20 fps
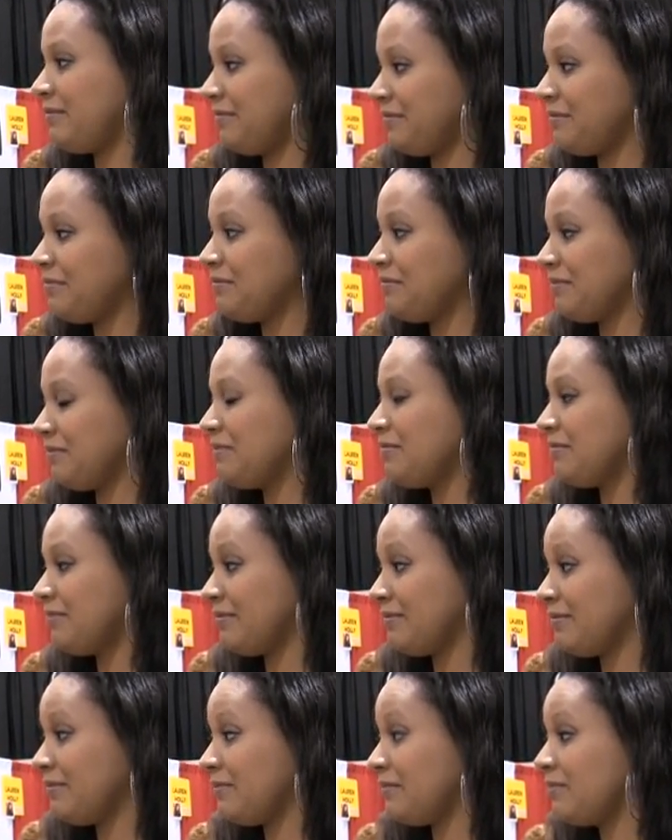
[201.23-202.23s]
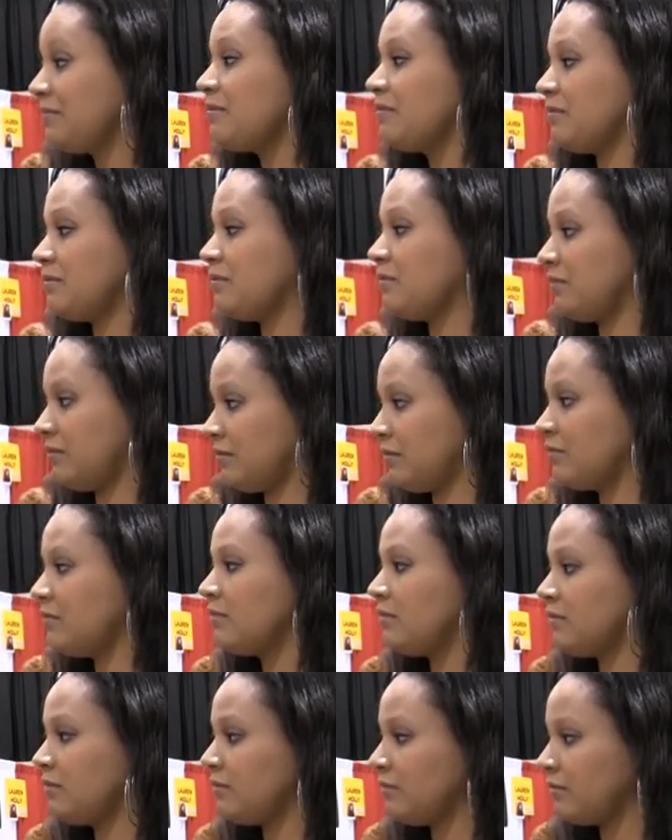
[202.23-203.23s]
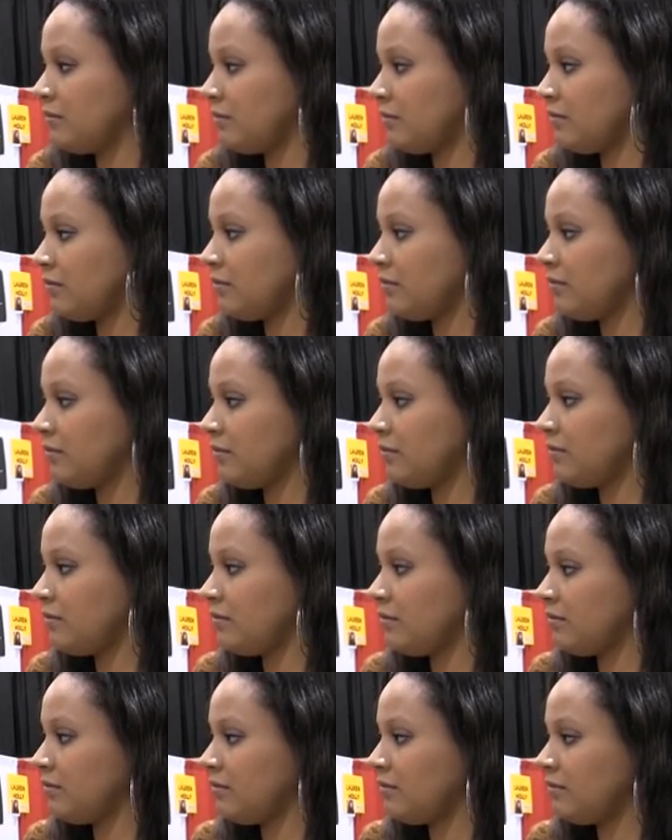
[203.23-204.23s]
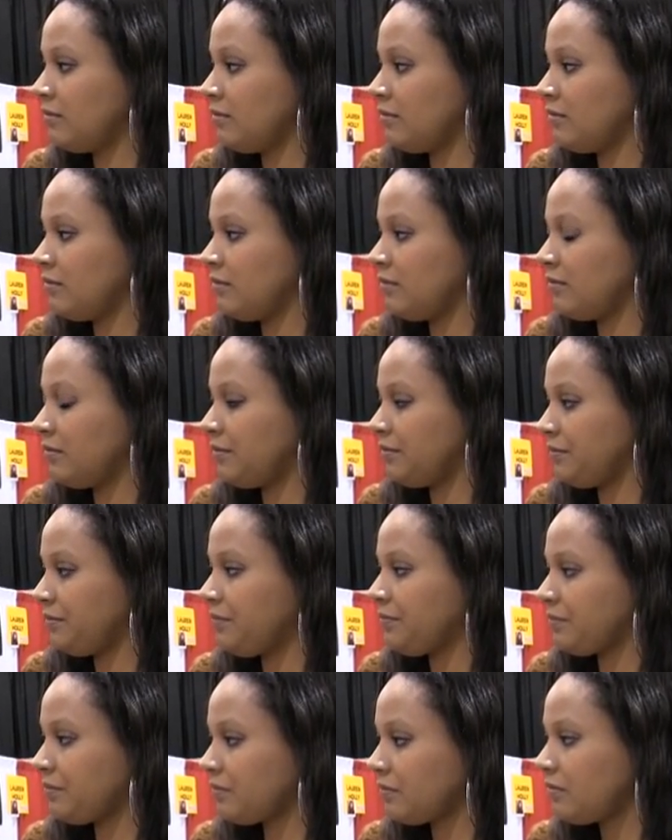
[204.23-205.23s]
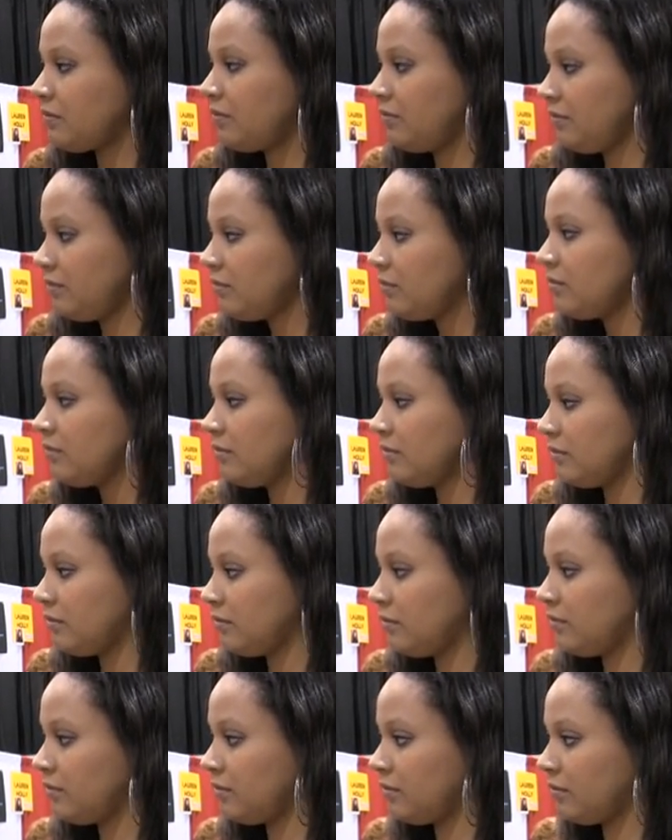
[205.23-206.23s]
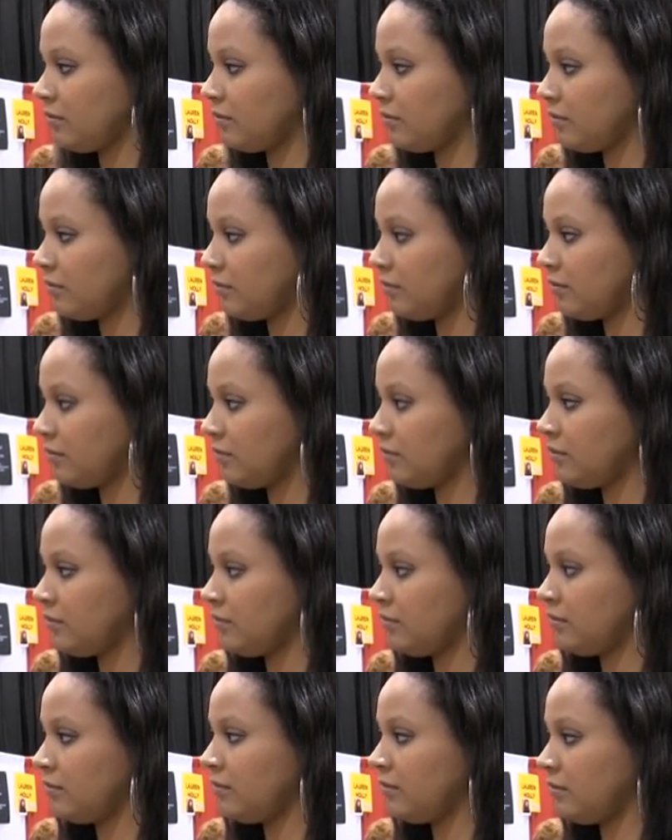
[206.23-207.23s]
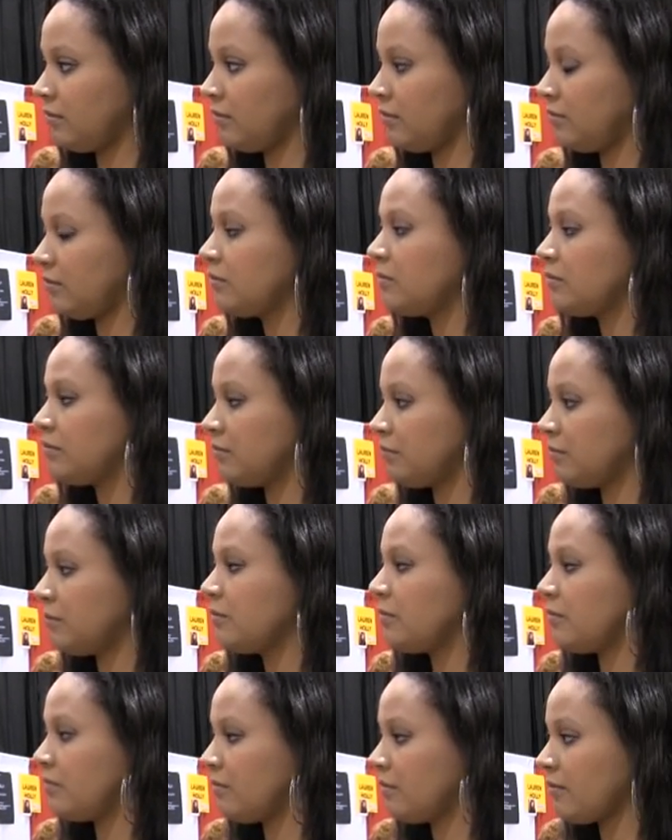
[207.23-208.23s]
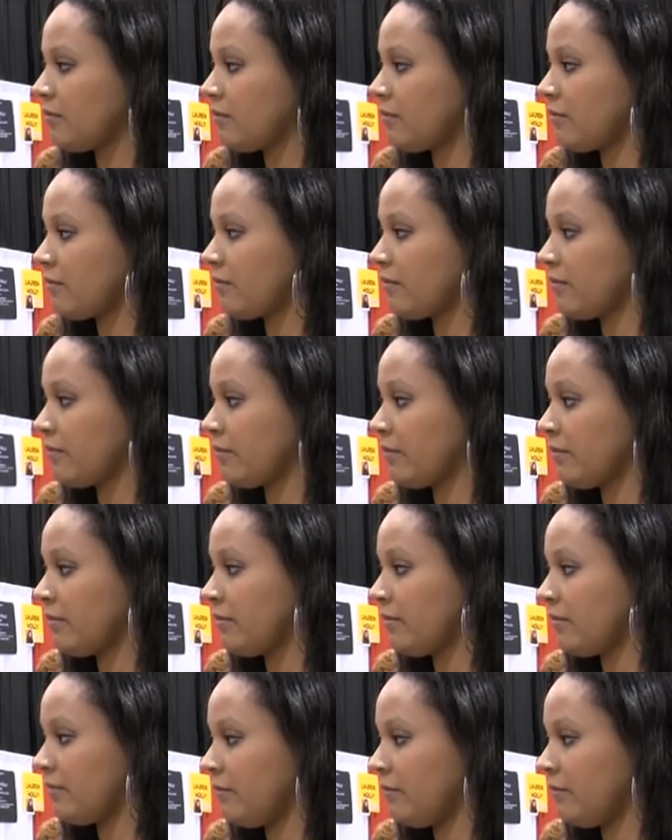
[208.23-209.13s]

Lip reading: [no speech]